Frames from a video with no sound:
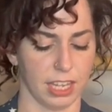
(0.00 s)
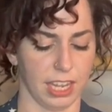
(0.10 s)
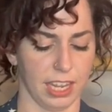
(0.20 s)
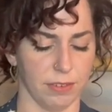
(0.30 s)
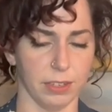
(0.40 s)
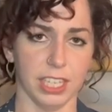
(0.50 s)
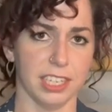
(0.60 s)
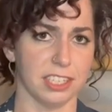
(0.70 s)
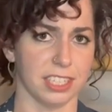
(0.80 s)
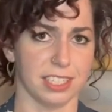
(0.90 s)
and really
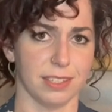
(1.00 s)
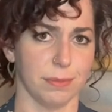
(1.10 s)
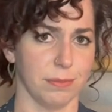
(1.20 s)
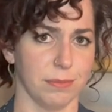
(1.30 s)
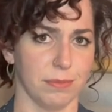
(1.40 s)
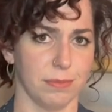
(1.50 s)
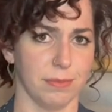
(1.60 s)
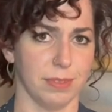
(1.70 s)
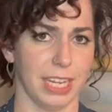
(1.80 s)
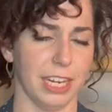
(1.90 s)
just
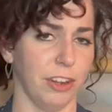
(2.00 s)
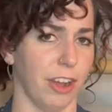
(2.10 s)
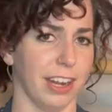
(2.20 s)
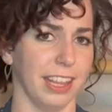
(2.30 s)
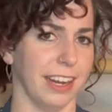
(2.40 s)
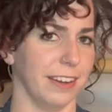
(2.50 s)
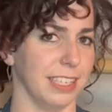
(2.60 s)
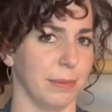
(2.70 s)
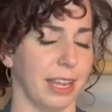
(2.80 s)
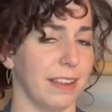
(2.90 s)
in a lot of the areas
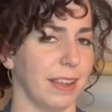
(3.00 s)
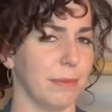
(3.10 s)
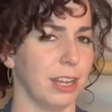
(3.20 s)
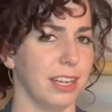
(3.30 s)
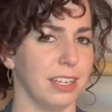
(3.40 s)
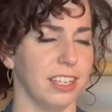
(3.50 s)
of my life. I'm not